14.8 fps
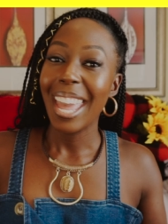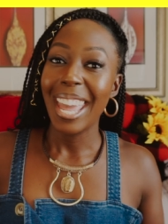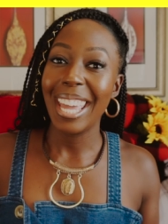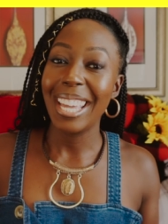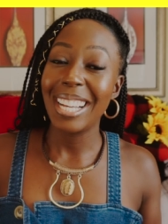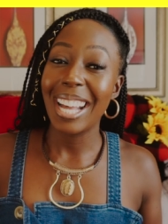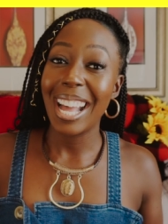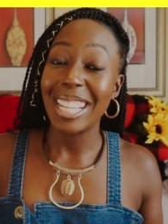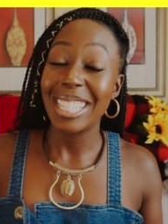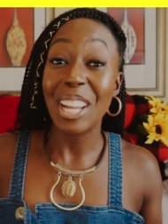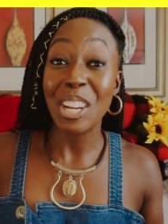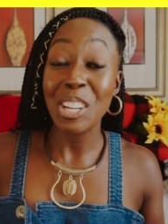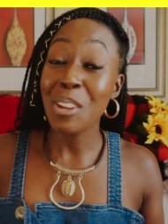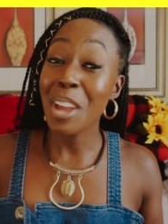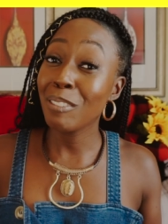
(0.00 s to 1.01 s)
Hey guys,
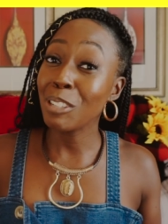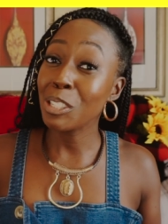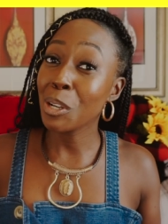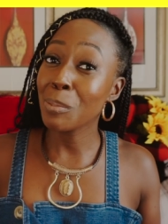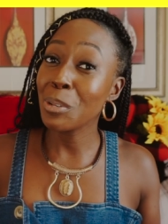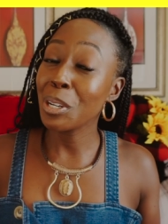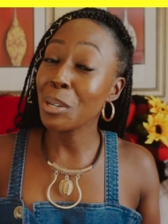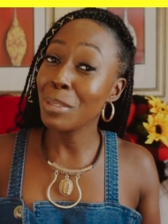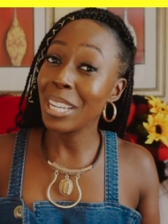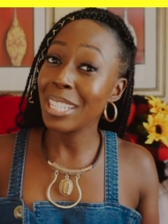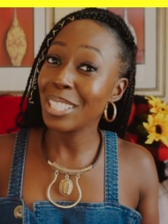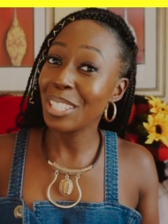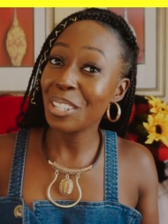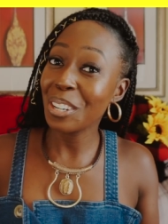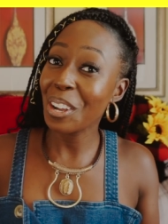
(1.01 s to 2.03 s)
are you having trouble
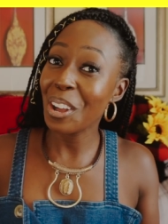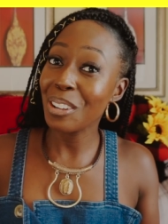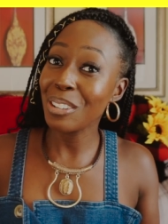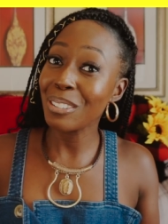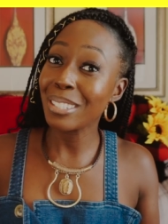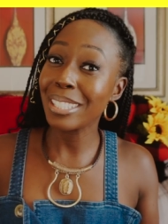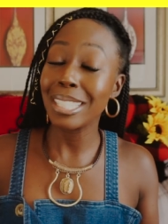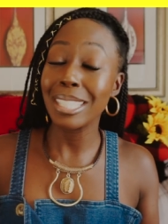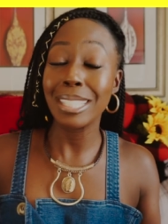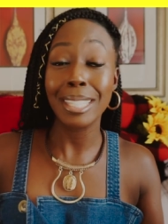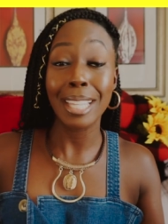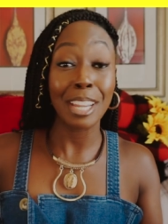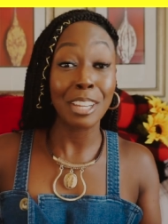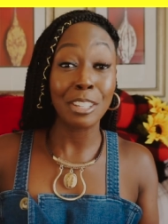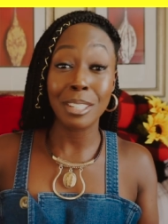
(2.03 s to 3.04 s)
committing to your goals?
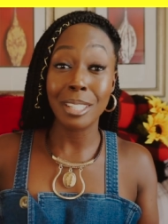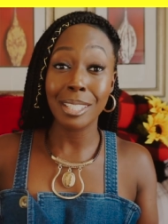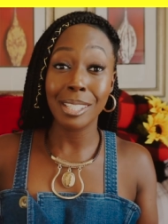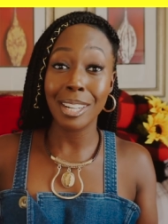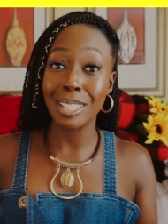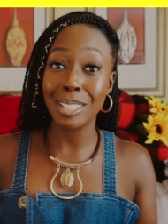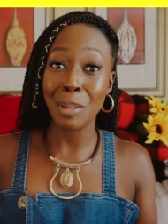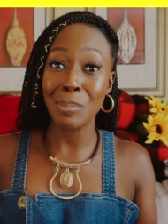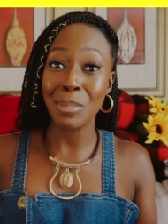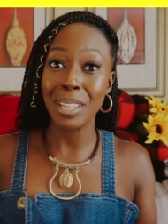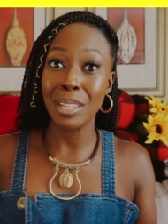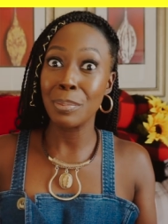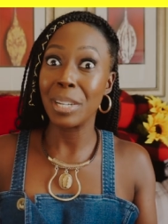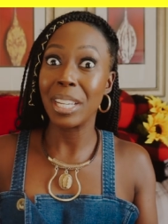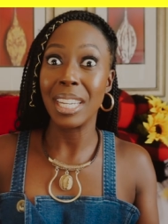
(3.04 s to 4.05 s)
Say you're gonna start
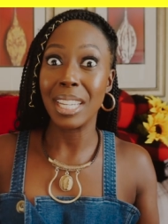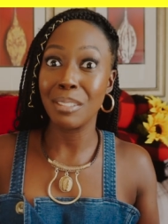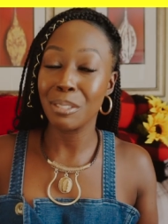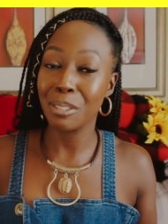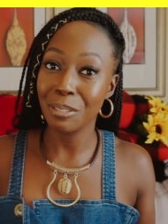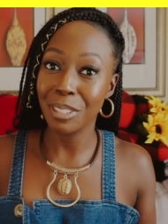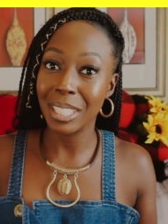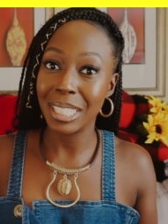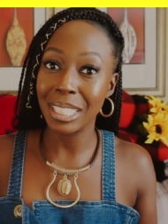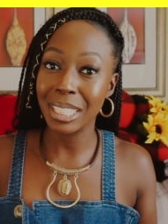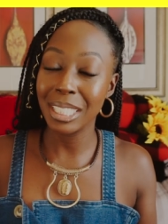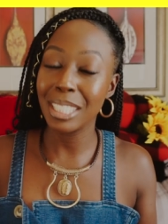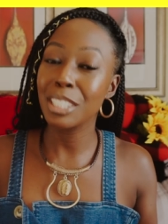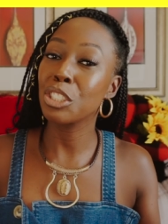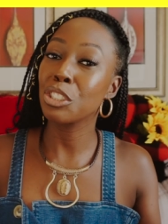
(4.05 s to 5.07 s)
something but never
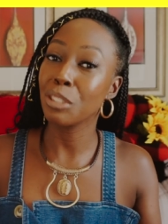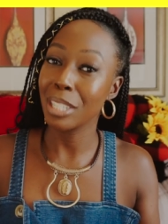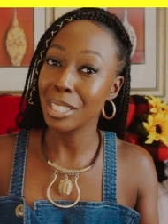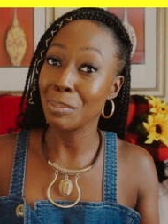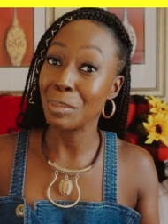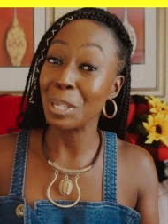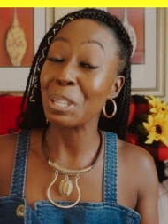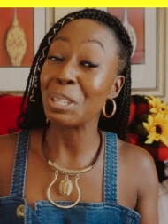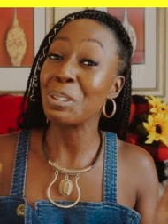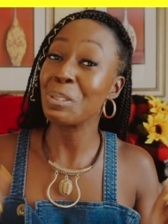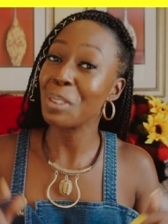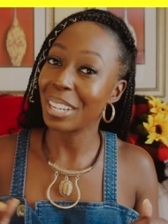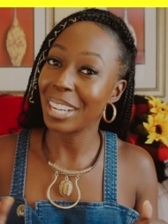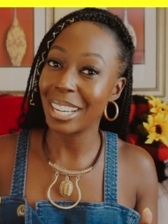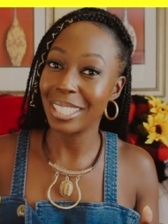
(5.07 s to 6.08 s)
finish? Trust me, you
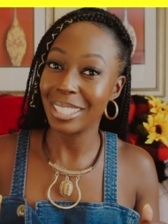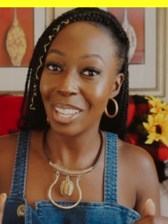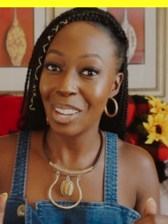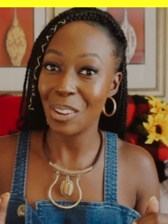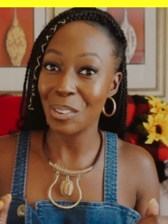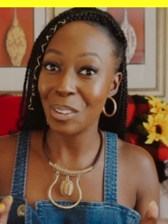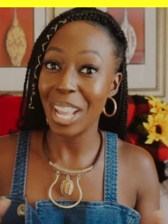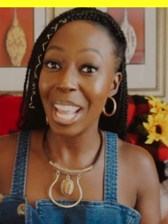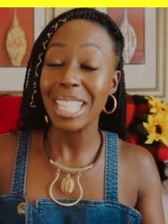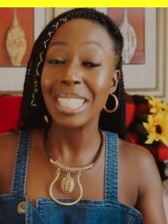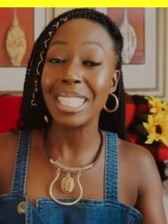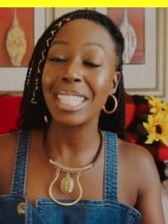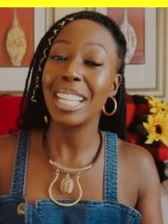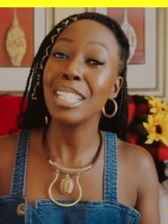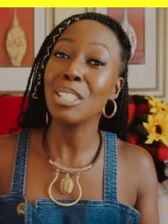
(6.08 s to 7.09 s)
are not alone.
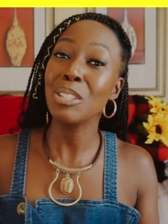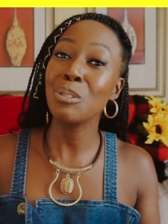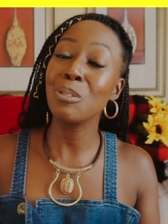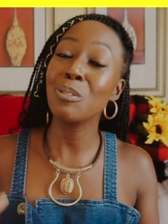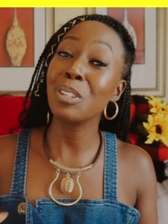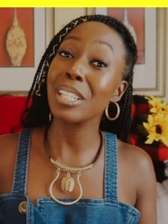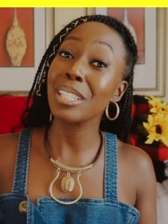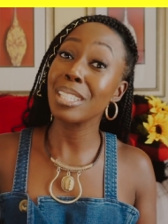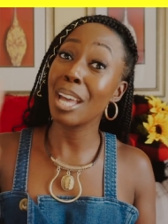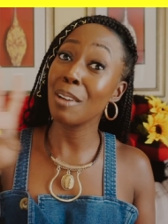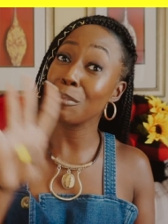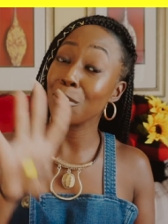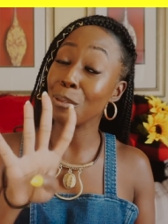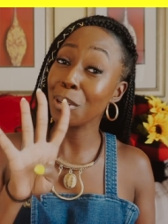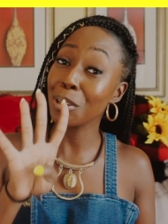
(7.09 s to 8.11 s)
Stay tuned for the
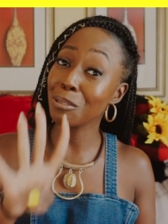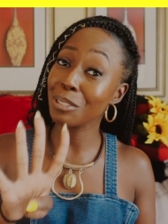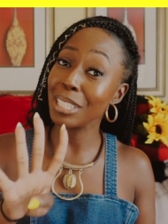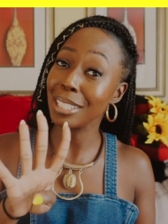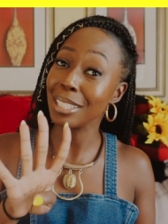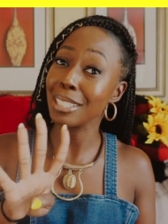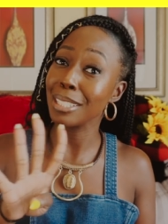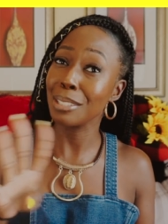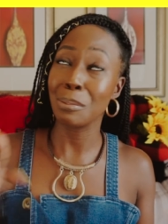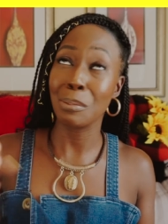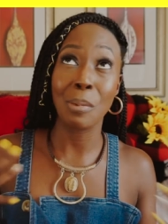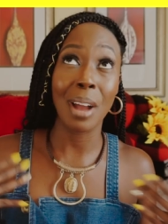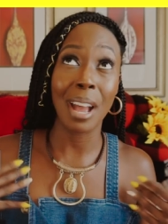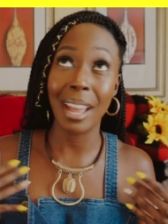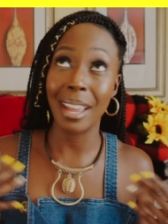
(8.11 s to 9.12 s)
top four reasons
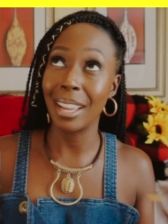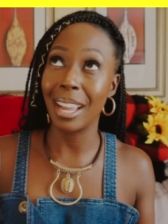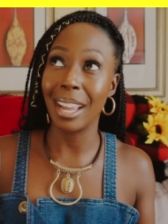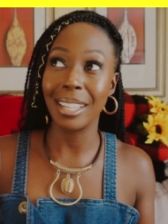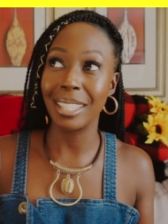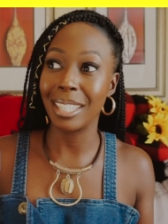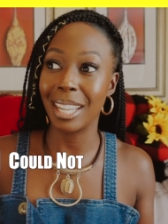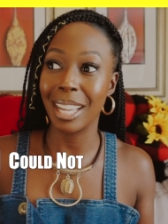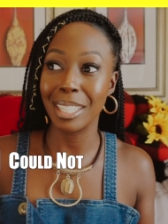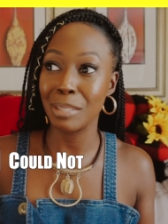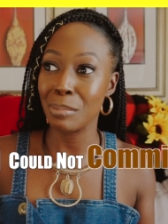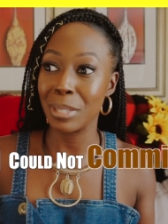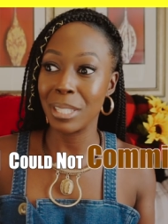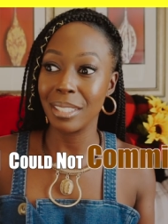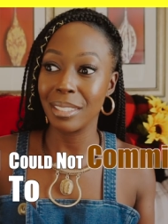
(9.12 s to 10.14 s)
why I could not
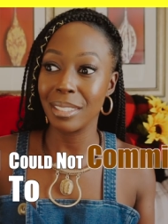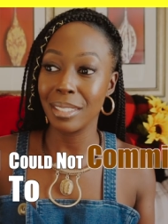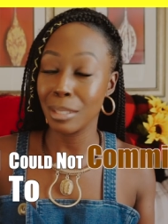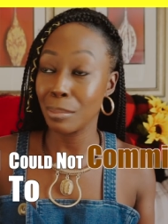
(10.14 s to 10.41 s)
commit to